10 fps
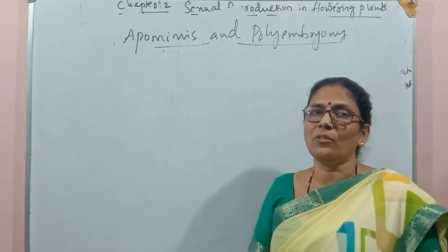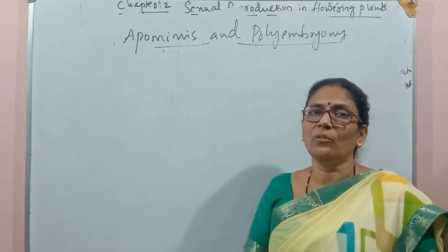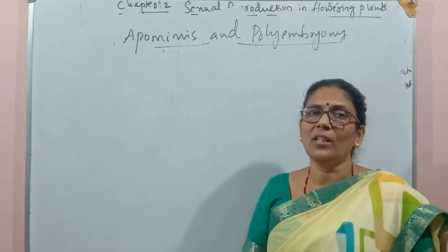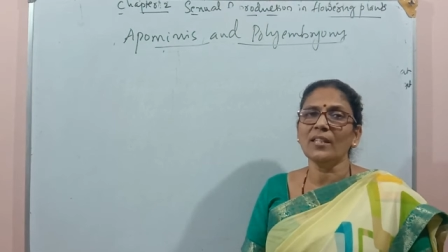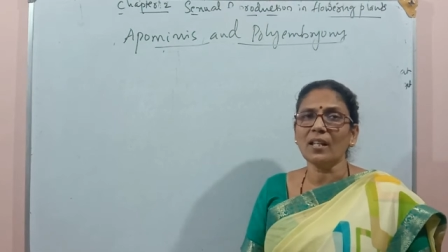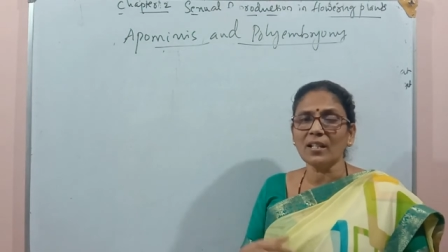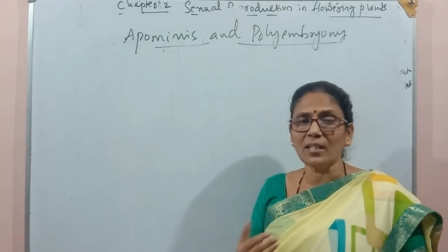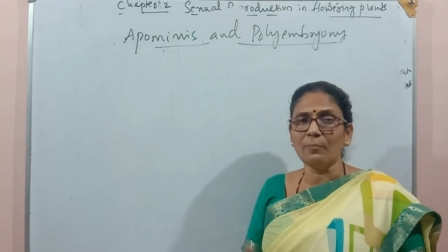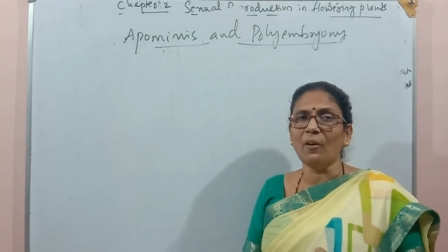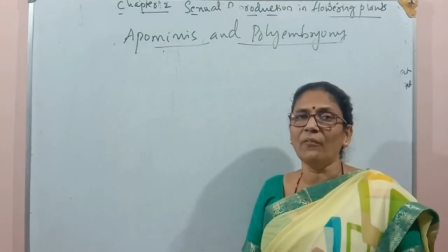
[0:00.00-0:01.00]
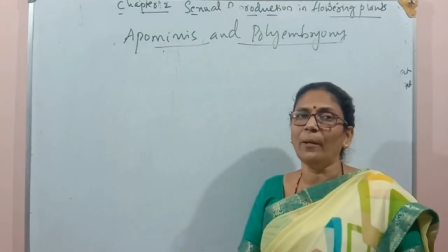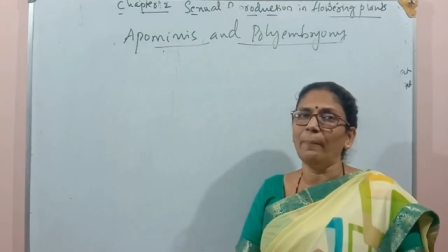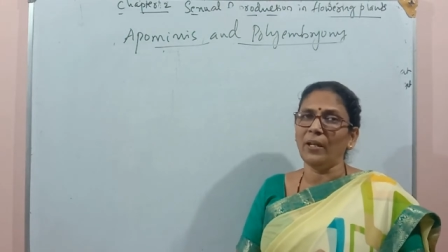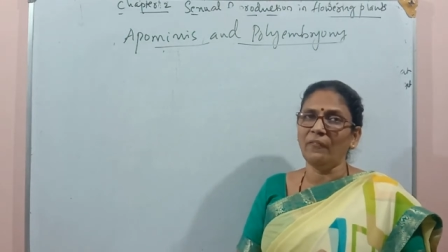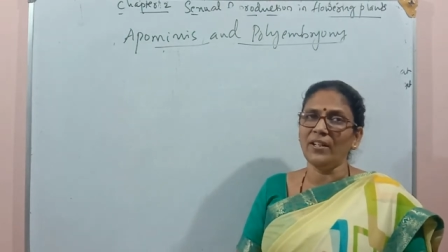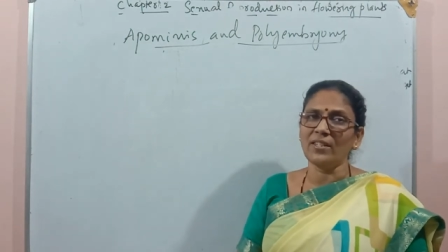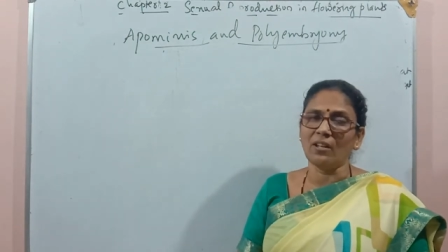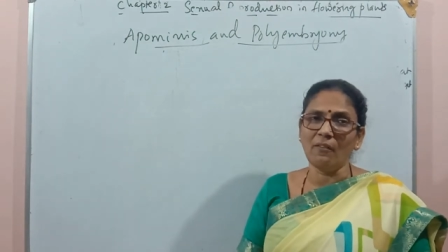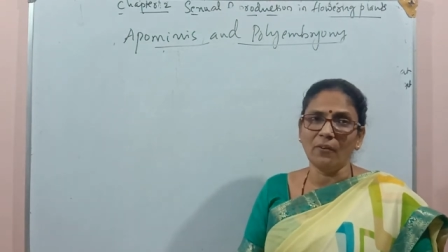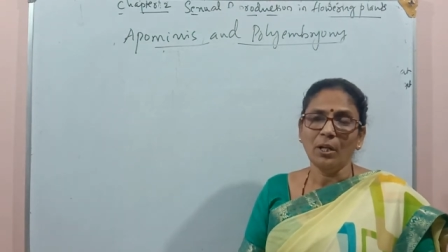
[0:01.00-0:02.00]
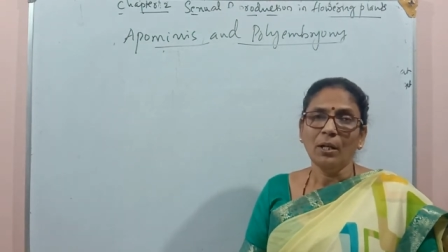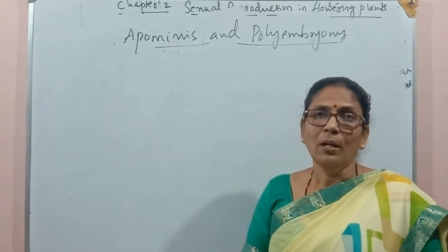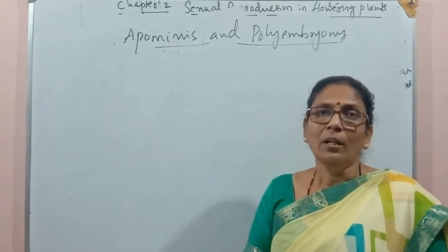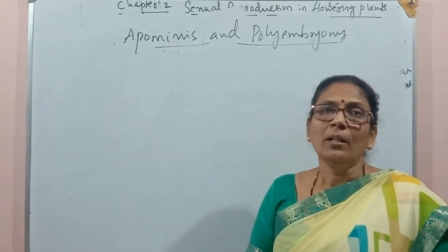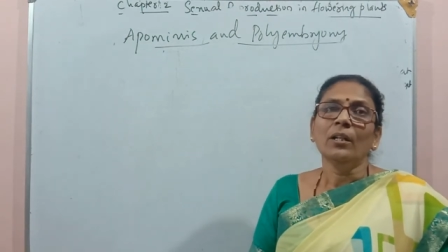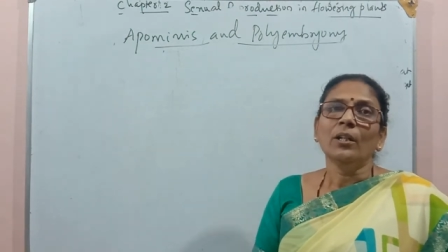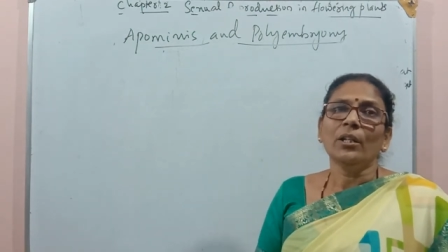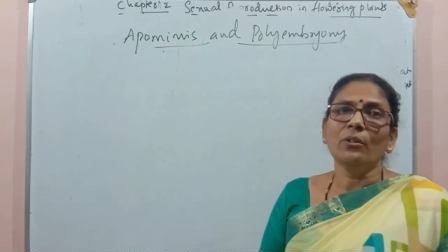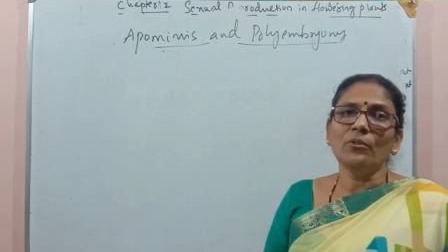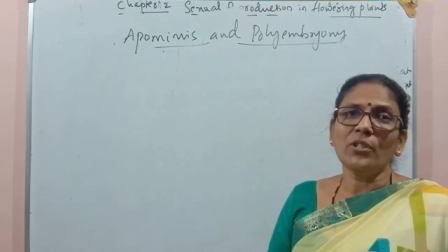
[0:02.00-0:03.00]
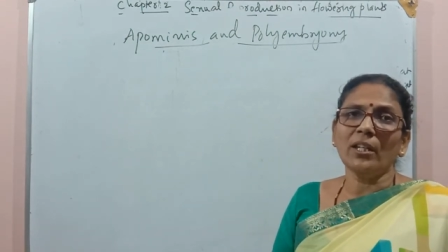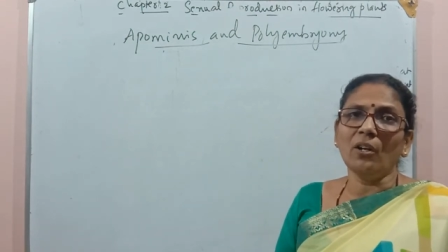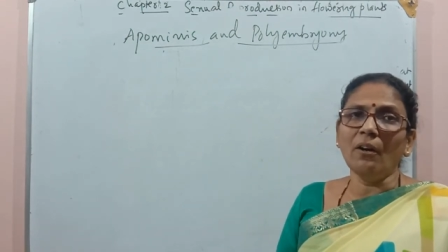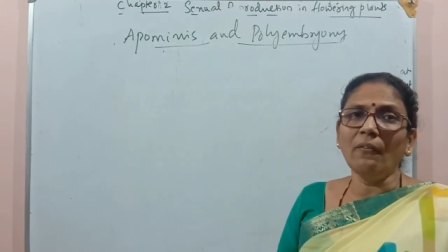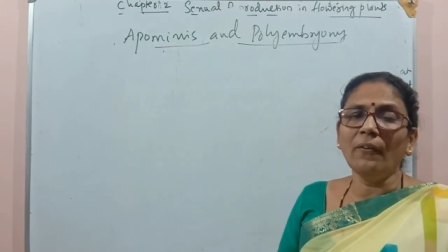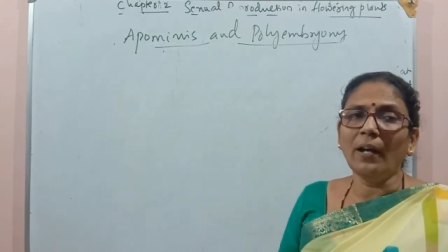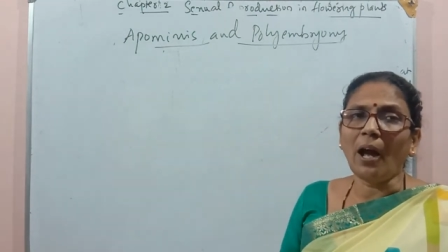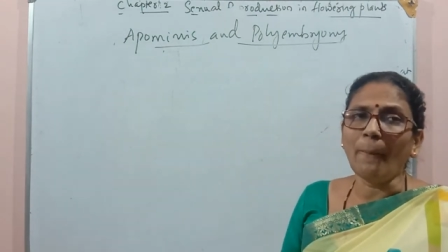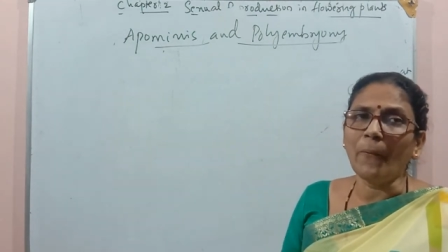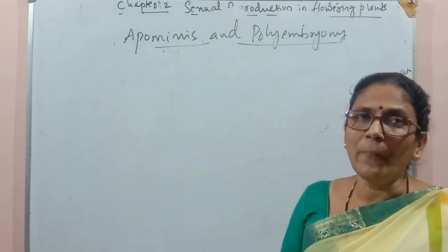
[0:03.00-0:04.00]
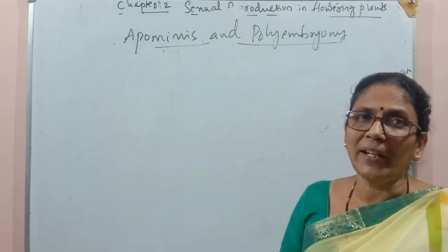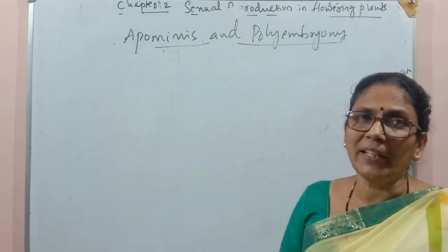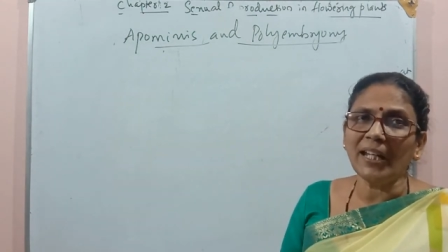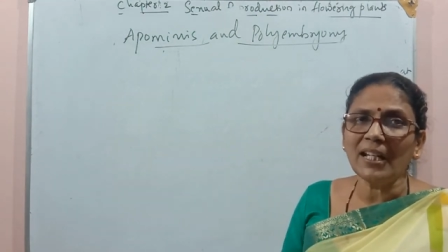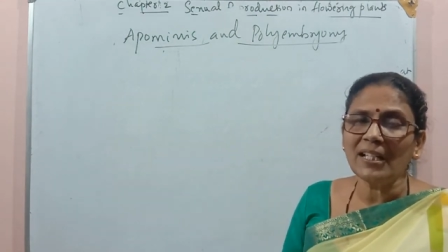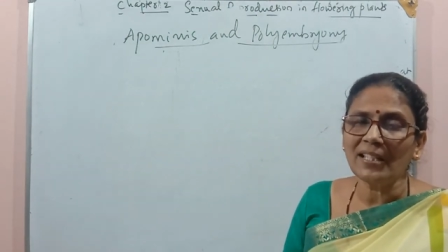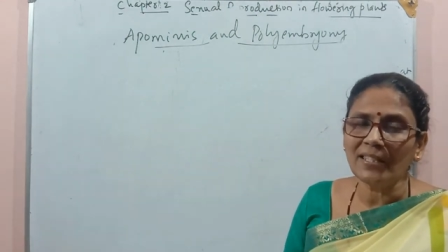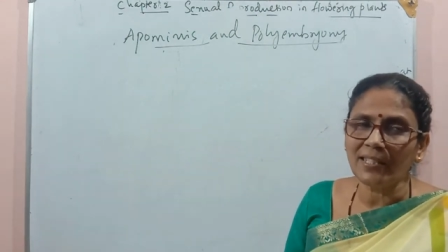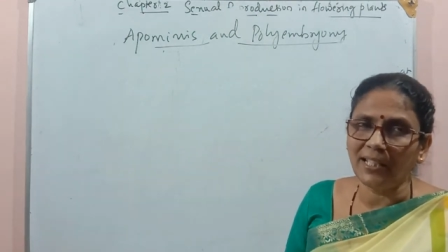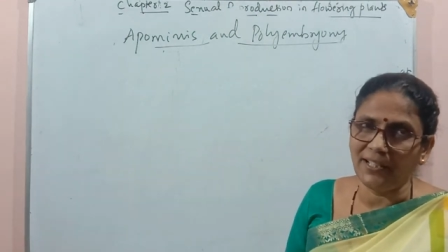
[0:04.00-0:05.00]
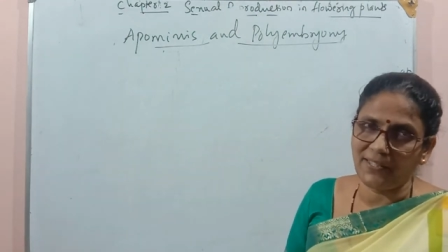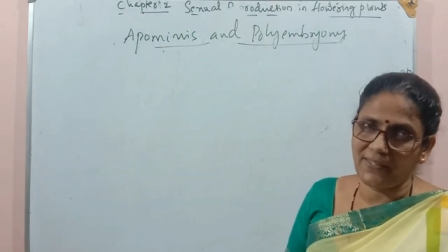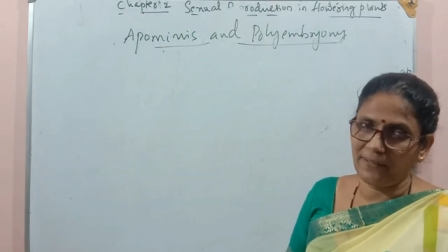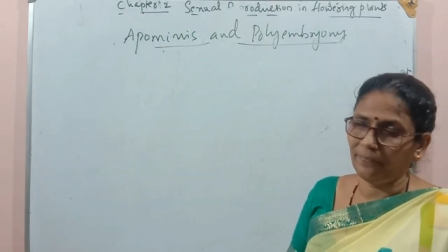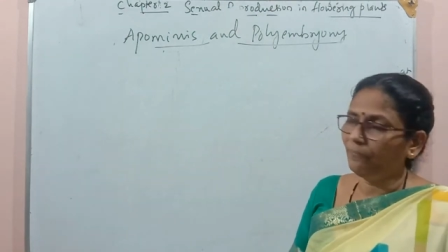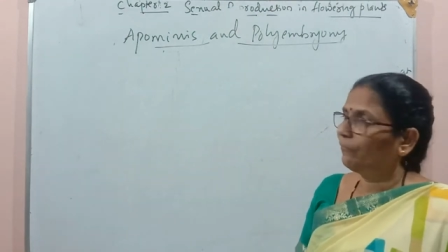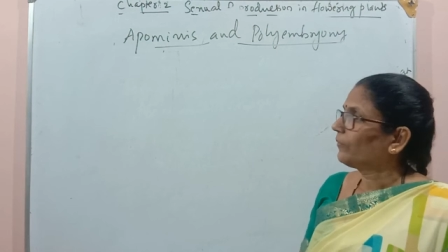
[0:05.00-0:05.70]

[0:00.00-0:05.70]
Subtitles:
So these are some of the benefits of using of apomictic seeds.